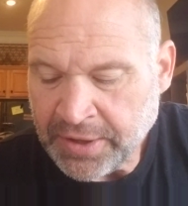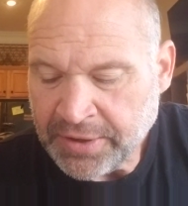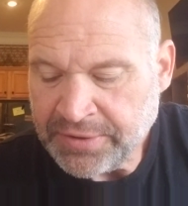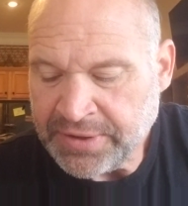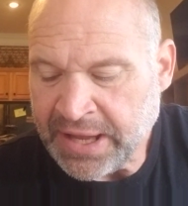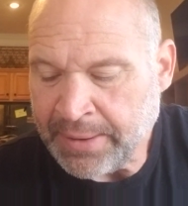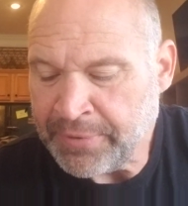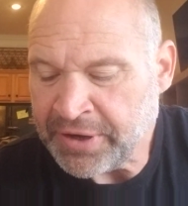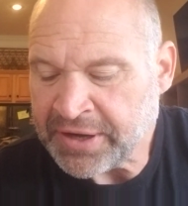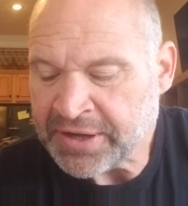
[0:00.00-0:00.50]

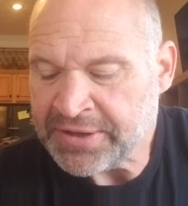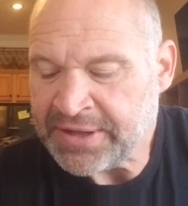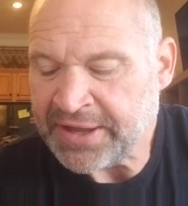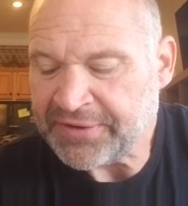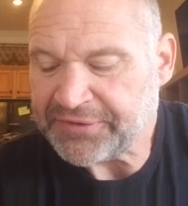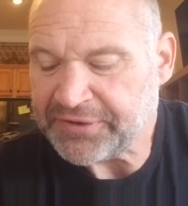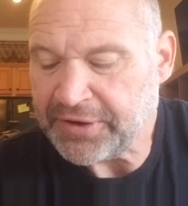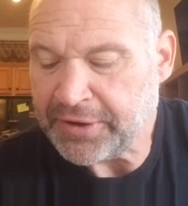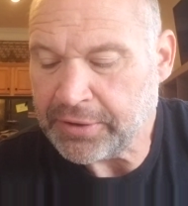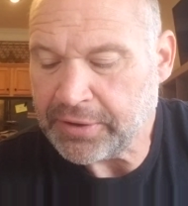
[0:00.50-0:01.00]

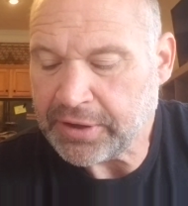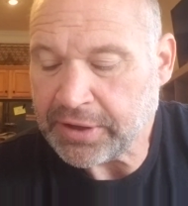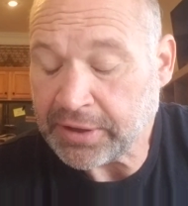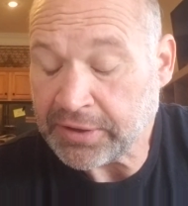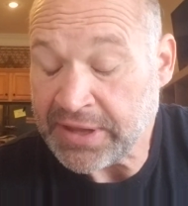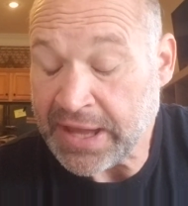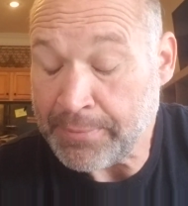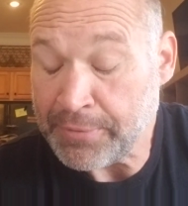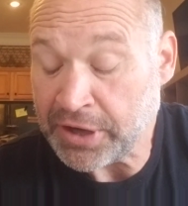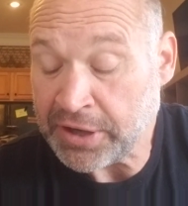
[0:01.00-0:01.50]

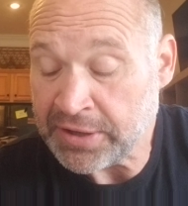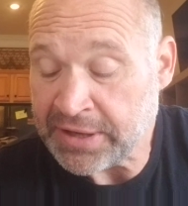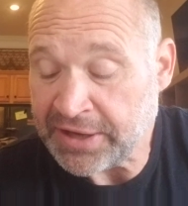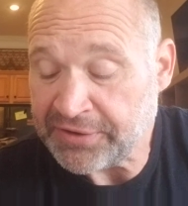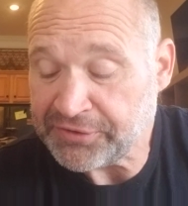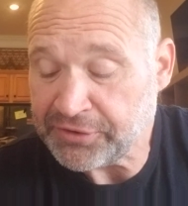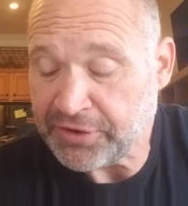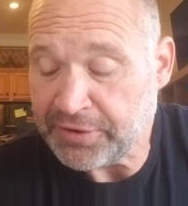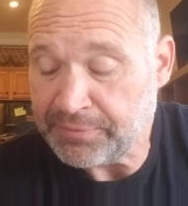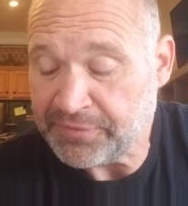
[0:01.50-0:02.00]

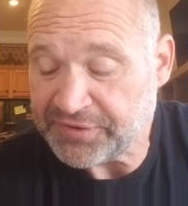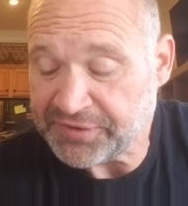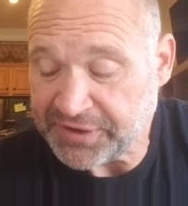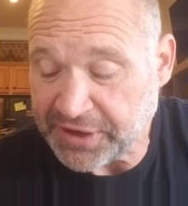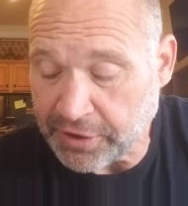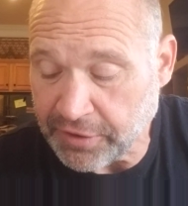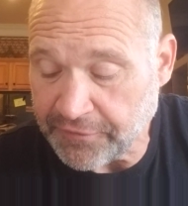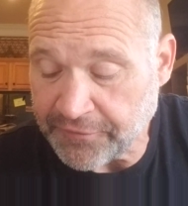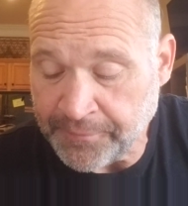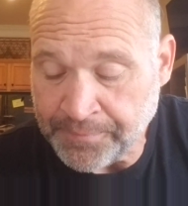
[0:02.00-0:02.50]
Nebuchadnezzar
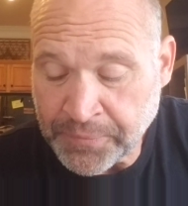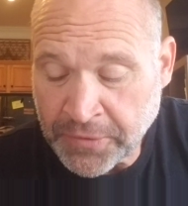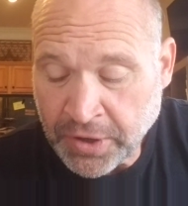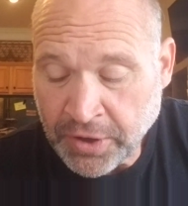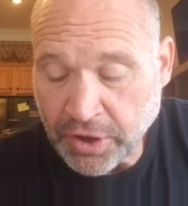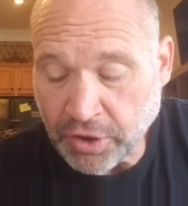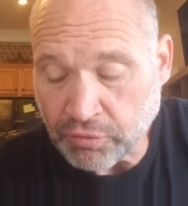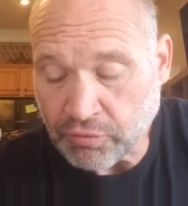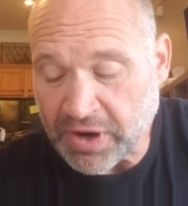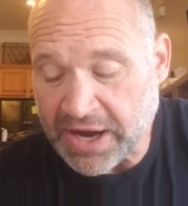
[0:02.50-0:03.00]
himself
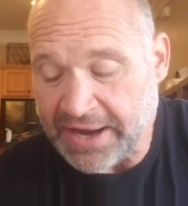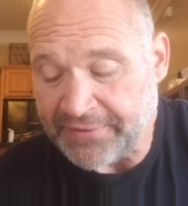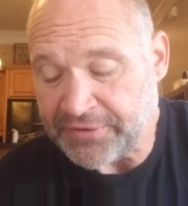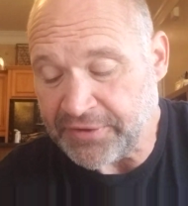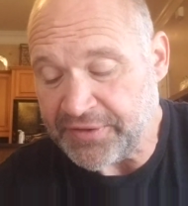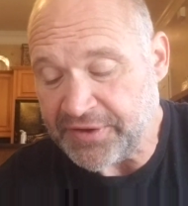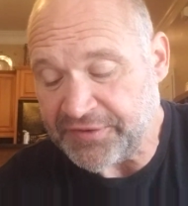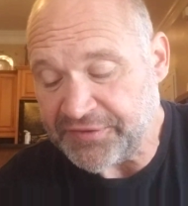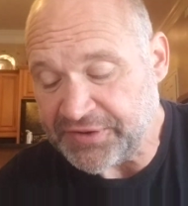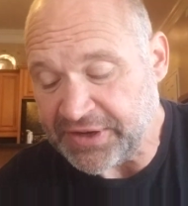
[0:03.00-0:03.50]
arrived at
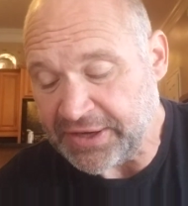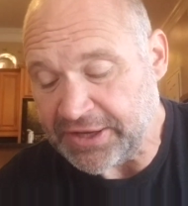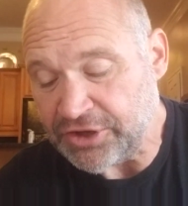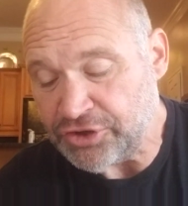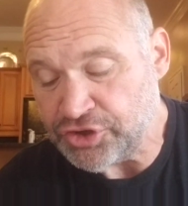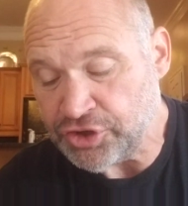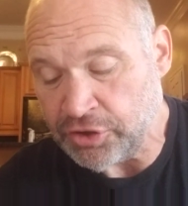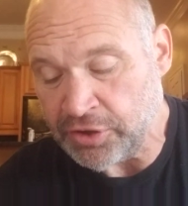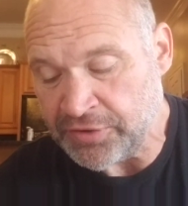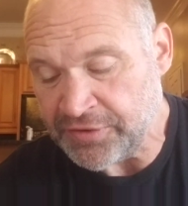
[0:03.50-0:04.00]
the city
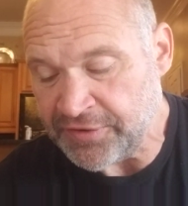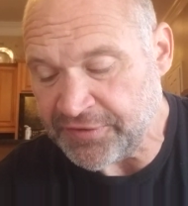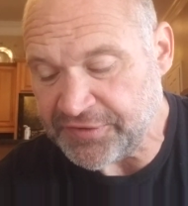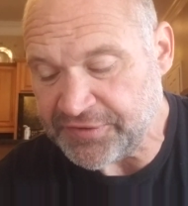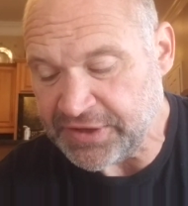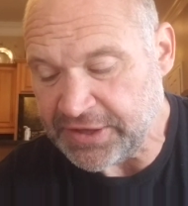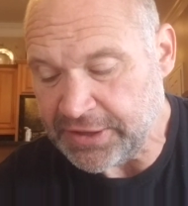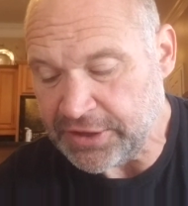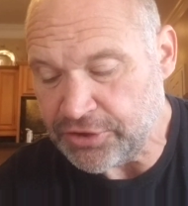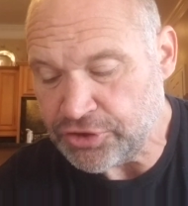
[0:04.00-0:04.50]
during the
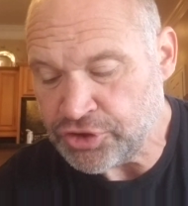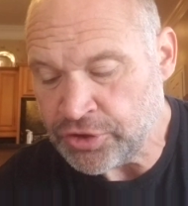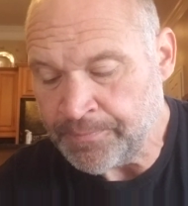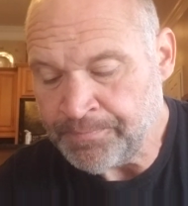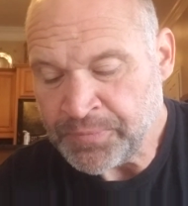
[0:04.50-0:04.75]
siege.